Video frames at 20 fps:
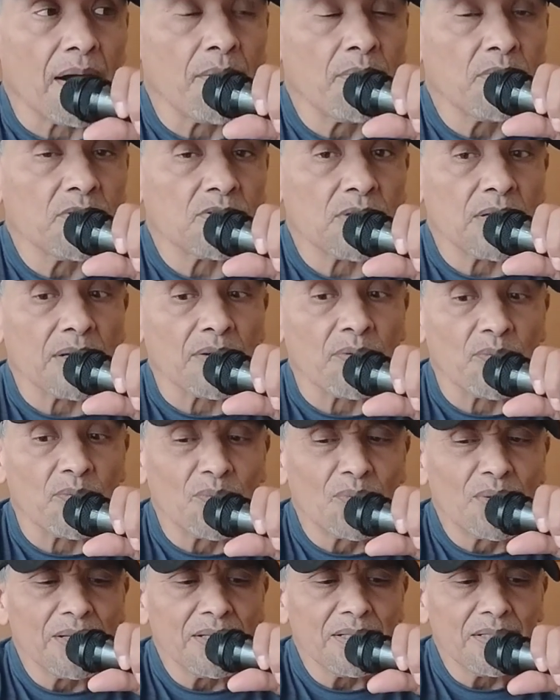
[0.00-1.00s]
I was like
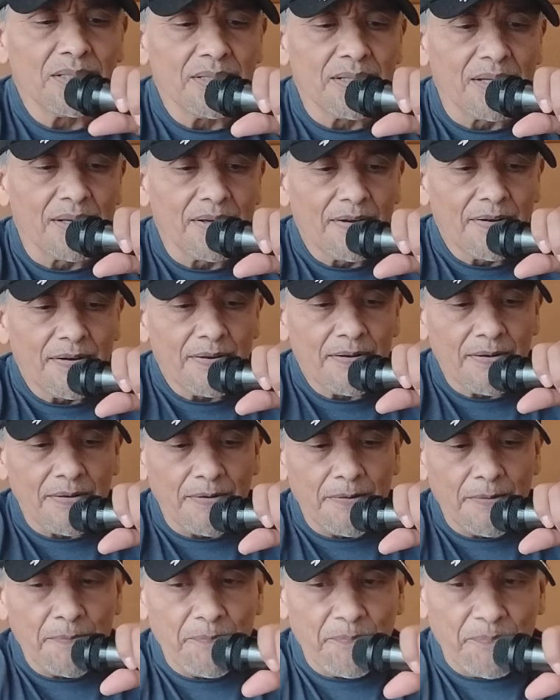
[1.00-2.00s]
really
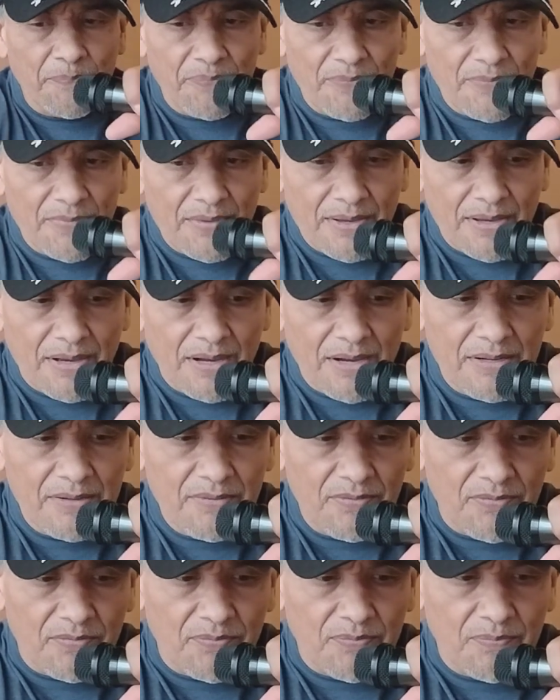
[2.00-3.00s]
kind
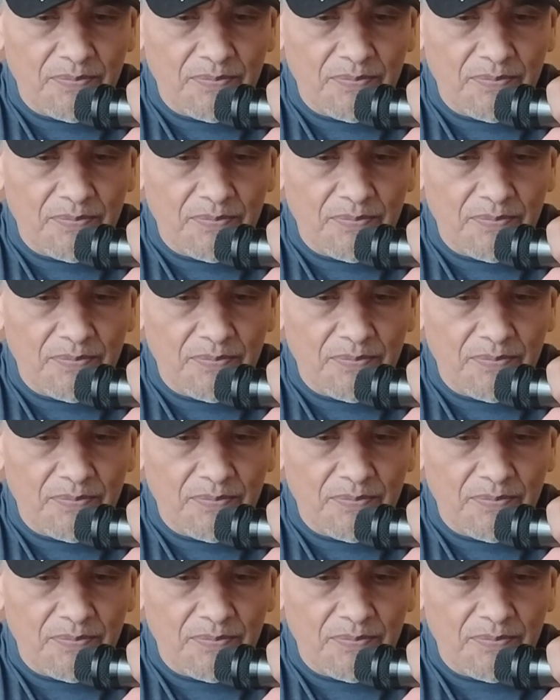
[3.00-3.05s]
of